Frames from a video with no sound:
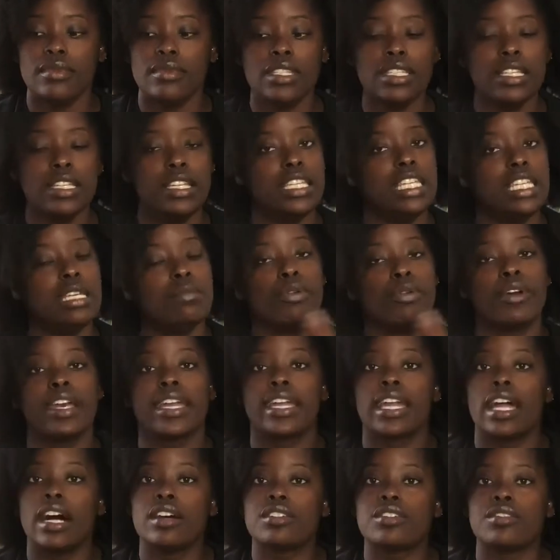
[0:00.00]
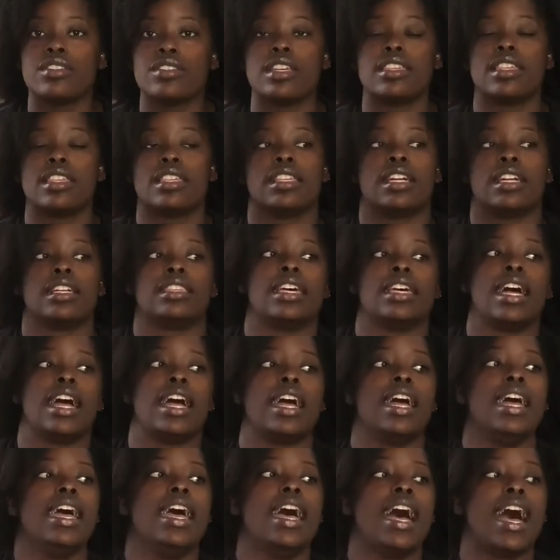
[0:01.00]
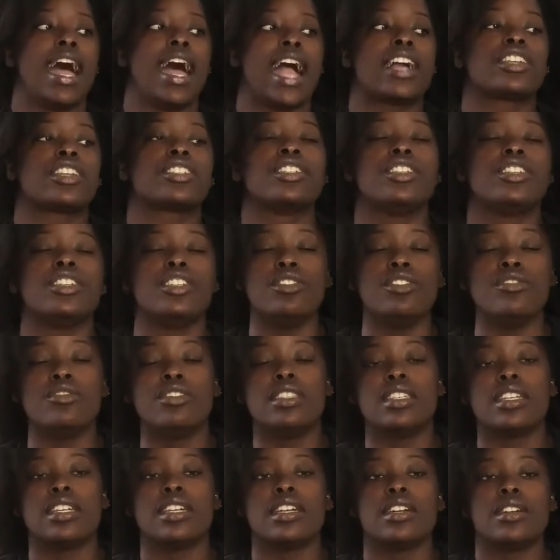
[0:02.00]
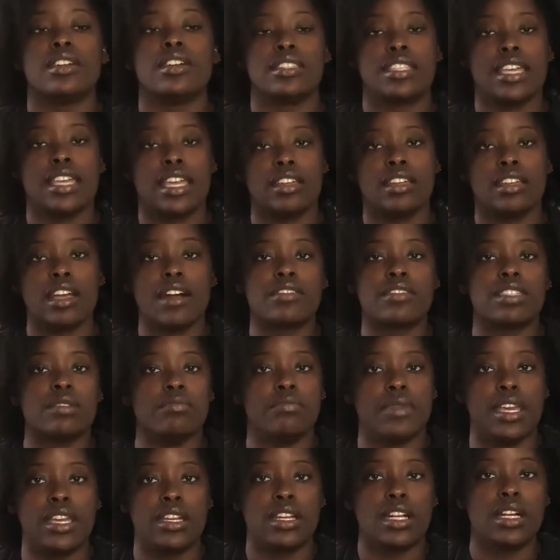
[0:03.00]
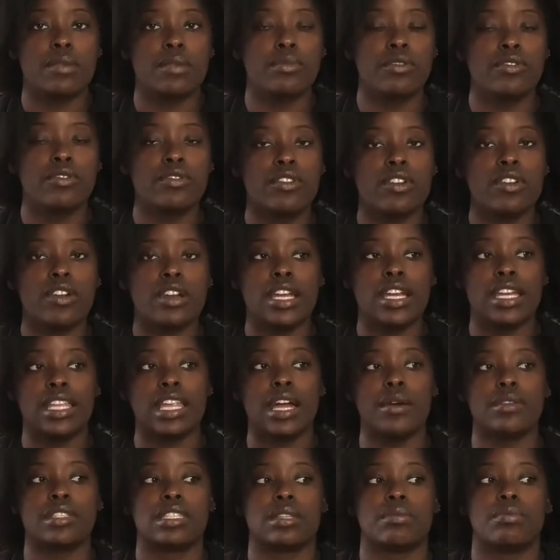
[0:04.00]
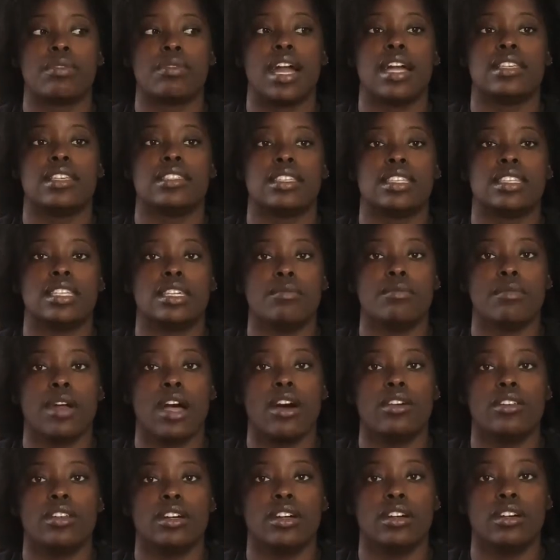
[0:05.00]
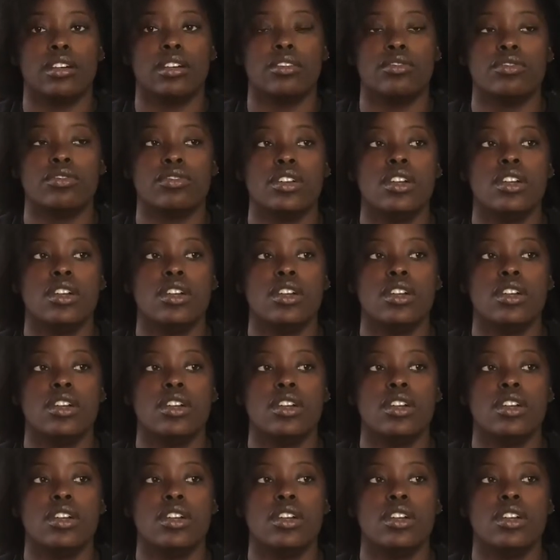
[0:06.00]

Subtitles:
any breakouts or anything like that. I actually used it taking off some makeup before, and I was surprised at the amount of